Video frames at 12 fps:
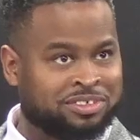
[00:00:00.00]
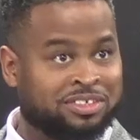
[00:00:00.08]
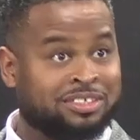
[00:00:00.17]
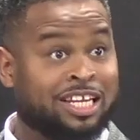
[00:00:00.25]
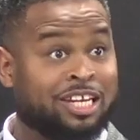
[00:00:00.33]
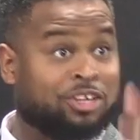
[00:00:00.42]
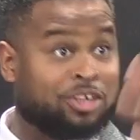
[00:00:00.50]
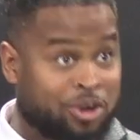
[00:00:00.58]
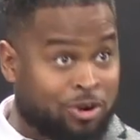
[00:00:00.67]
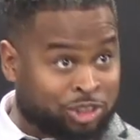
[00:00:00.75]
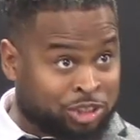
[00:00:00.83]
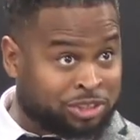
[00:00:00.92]
then you can
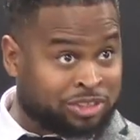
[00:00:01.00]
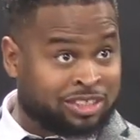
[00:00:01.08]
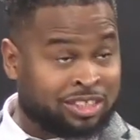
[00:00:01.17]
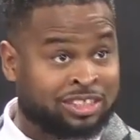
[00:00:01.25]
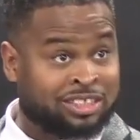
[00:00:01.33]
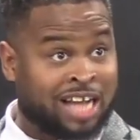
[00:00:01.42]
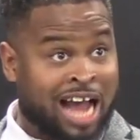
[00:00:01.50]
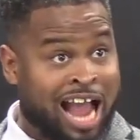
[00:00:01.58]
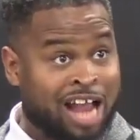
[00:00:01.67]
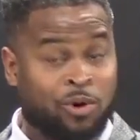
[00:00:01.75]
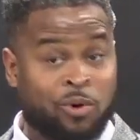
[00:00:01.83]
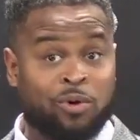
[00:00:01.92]
go to high
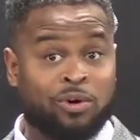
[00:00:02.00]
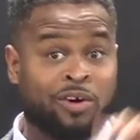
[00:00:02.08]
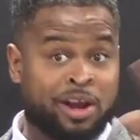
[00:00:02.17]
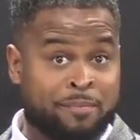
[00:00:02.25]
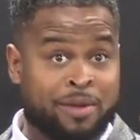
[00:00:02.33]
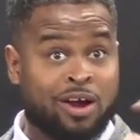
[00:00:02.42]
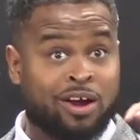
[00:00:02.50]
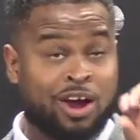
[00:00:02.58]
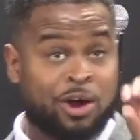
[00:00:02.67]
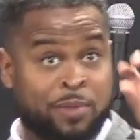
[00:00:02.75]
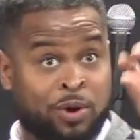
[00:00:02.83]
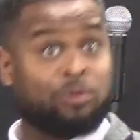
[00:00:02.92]
court, or in America, it
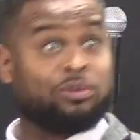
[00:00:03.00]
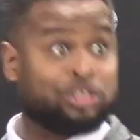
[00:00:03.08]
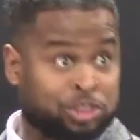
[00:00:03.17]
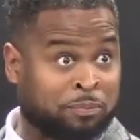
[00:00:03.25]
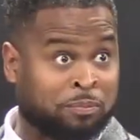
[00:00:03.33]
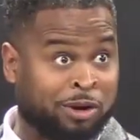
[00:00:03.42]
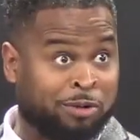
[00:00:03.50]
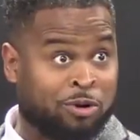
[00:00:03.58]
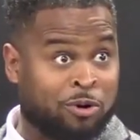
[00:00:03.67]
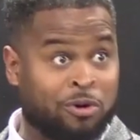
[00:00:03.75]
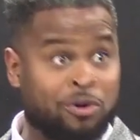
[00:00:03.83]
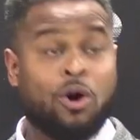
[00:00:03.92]
would be called the Supreme
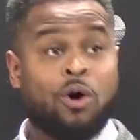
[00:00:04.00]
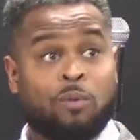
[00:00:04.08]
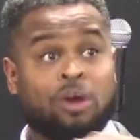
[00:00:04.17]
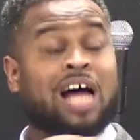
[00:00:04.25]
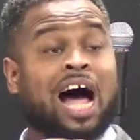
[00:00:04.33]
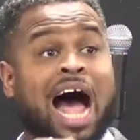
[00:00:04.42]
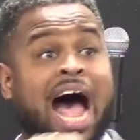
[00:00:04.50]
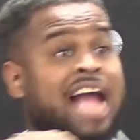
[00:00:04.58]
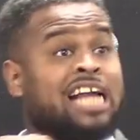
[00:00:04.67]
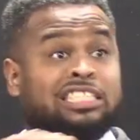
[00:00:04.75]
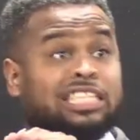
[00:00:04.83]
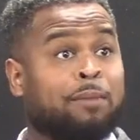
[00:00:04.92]
Court, where the
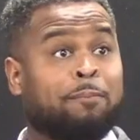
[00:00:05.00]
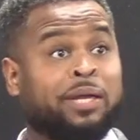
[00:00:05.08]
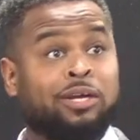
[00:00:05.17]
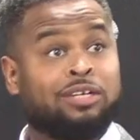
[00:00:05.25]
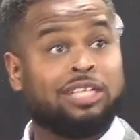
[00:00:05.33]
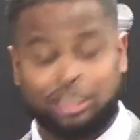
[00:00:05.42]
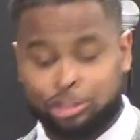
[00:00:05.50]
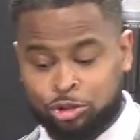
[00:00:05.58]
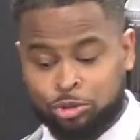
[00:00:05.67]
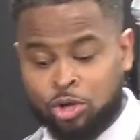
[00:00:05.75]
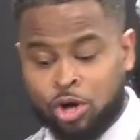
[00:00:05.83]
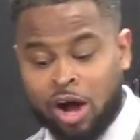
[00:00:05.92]
highest appeal is to
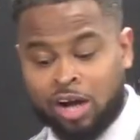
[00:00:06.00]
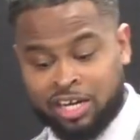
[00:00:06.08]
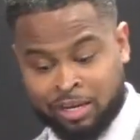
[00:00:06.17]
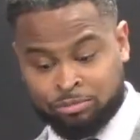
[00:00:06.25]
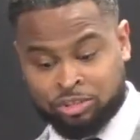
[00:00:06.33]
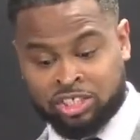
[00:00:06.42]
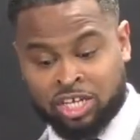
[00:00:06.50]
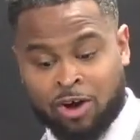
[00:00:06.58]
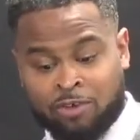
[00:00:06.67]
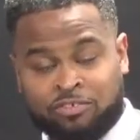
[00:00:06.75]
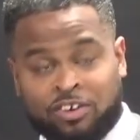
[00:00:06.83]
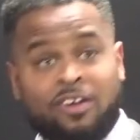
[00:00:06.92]
God
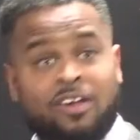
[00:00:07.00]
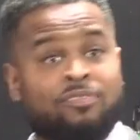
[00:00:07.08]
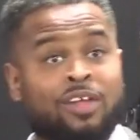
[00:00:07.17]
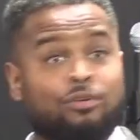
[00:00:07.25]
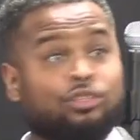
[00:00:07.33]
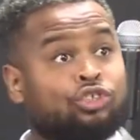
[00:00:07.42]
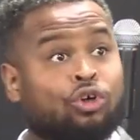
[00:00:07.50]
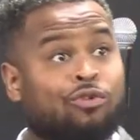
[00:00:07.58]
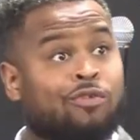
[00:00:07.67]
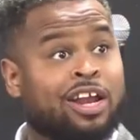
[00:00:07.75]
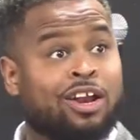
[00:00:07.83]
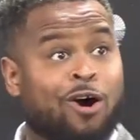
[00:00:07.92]
himself. There is no
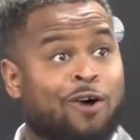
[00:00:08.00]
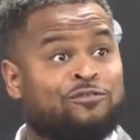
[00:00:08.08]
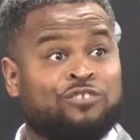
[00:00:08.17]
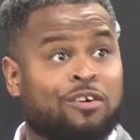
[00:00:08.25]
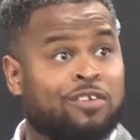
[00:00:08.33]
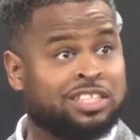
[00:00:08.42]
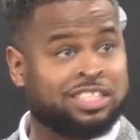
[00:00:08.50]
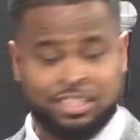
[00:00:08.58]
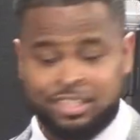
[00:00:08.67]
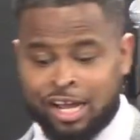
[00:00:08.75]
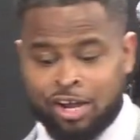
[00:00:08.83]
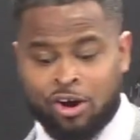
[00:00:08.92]
greater authority
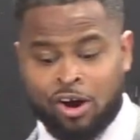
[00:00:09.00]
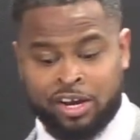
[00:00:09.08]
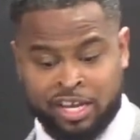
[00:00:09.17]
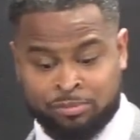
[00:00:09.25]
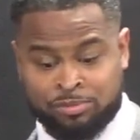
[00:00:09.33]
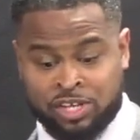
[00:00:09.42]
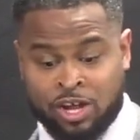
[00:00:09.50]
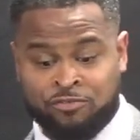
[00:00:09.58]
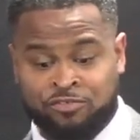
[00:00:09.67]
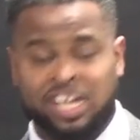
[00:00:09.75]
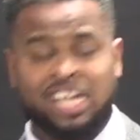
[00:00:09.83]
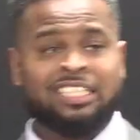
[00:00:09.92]
than God himself.
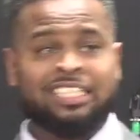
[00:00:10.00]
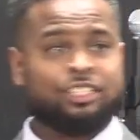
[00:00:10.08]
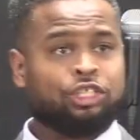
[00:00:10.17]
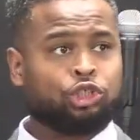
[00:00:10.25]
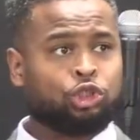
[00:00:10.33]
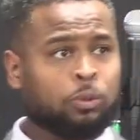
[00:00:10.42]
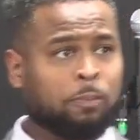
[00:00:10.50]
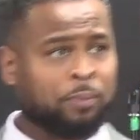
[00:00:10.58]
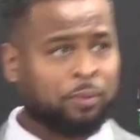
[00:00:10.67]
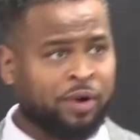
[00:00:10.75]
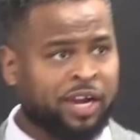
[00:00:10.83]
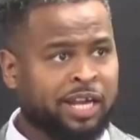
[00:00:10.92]
This is
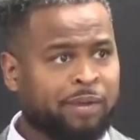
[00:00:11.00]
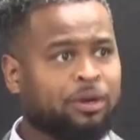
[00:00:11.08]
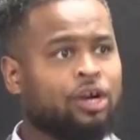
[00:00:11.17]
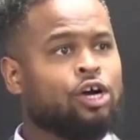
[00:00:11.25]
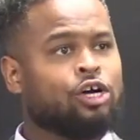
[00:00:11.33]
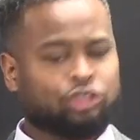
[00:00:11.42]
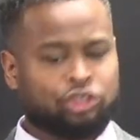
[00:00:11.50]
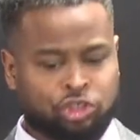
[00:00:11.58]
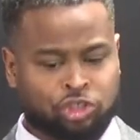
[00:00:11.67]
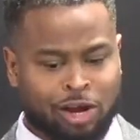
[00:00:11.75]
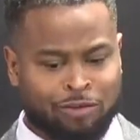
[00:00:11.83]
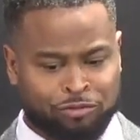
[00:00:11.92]
supreme
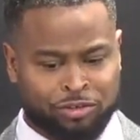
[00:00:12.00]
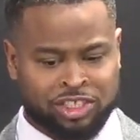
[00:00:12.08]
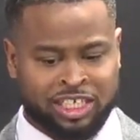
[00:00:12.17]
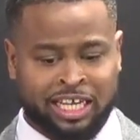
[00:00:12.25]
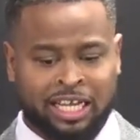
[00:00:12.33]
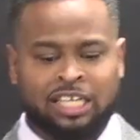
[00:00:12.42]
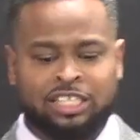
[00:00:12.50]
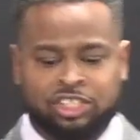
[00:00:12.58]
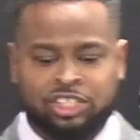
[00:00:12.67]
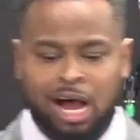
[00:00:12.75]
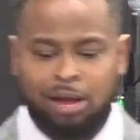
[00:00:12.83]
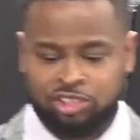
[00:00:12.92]
sovereignty. Psalms